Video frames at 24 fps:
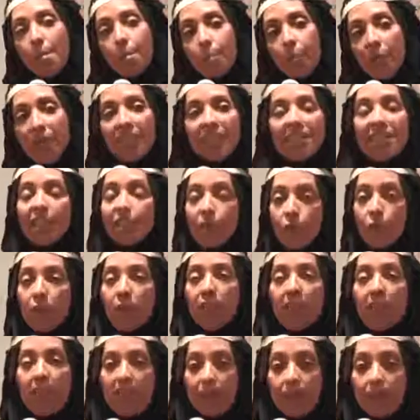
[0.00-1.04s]
But it didn't
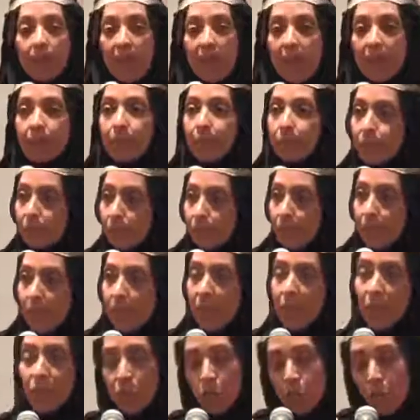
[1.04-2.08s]
really hit me.
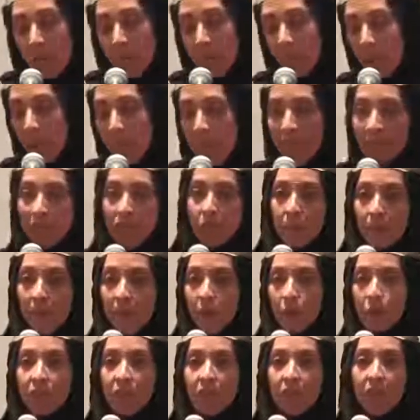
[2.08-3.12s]
So I go back to my
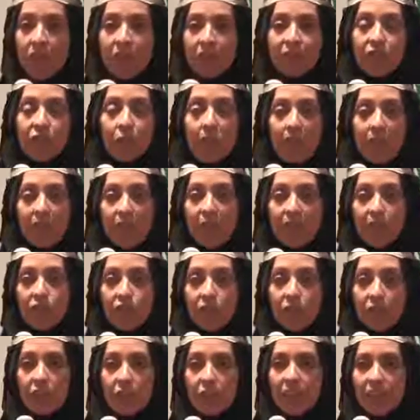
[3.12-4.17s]
hotel after my
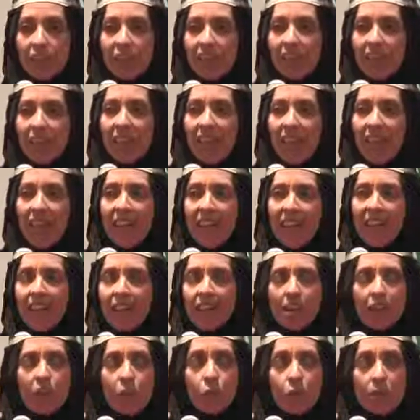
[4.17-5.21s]
lecture, and I
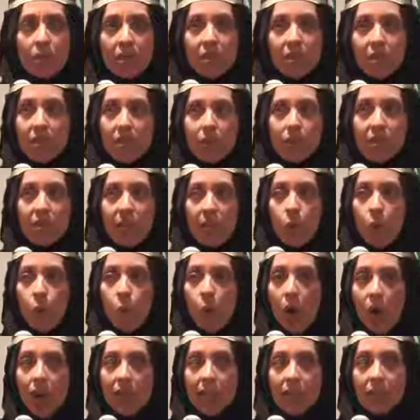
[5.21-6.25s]
noticed, I was like,
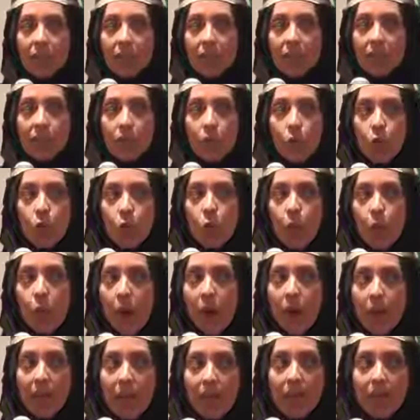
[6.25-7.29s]
why is it so
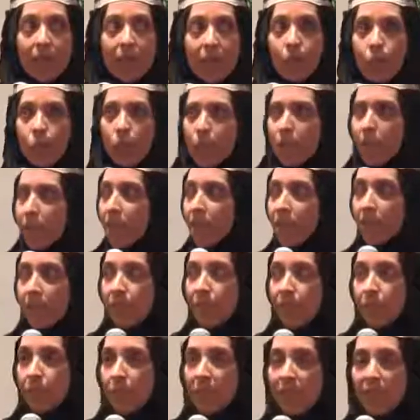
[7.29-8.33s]
quiet? Where is
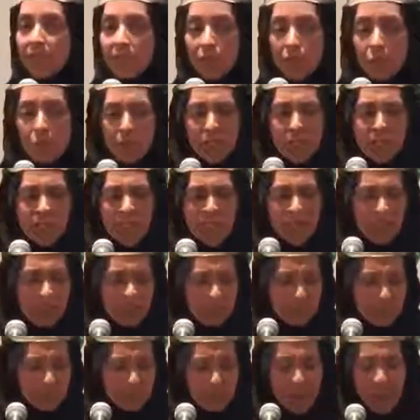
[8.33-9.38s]
everybody? It's only
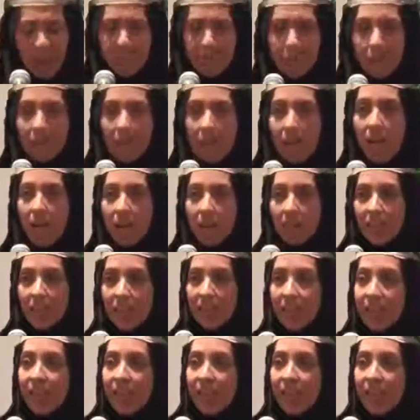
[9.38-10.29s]
like 5 o'clock.